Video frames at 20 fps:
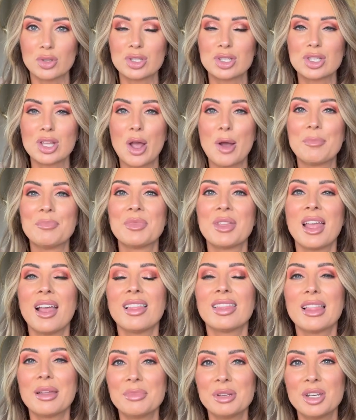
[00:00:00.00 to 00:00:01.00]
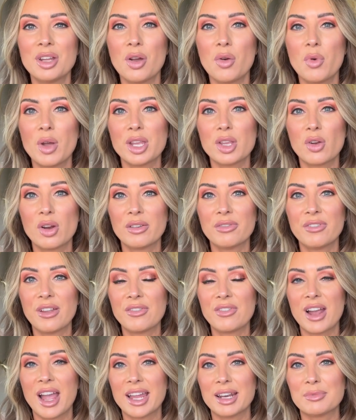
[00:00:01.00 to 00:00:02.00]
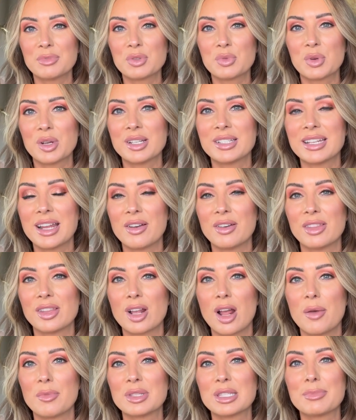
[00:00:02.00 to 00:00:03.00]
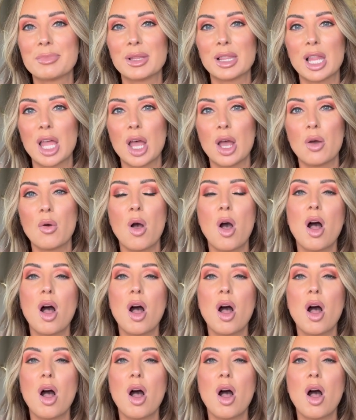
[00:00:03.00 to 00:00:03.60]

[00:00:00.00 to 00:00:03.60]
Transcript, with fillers: So let me know what your favorite items were down in the comments below.